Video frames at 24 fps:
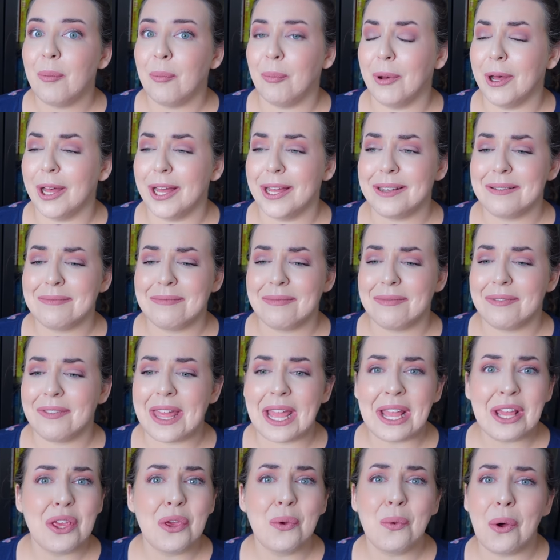But
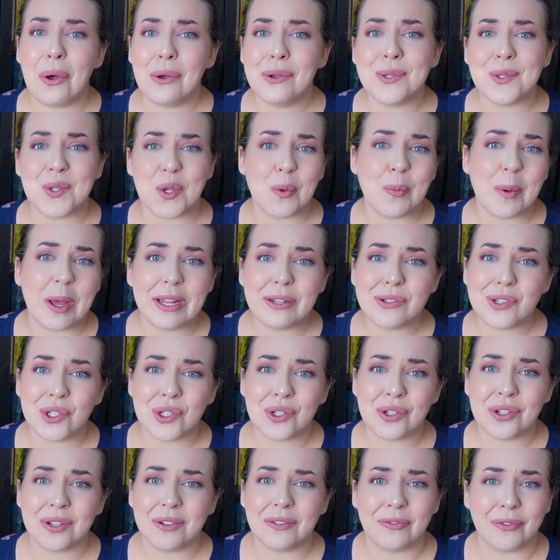Thank you all so
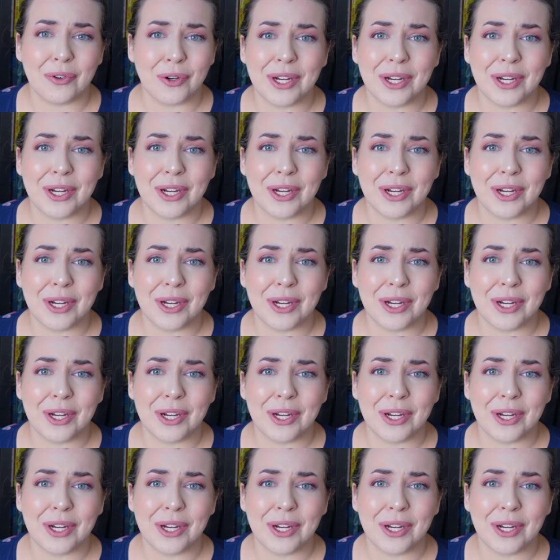much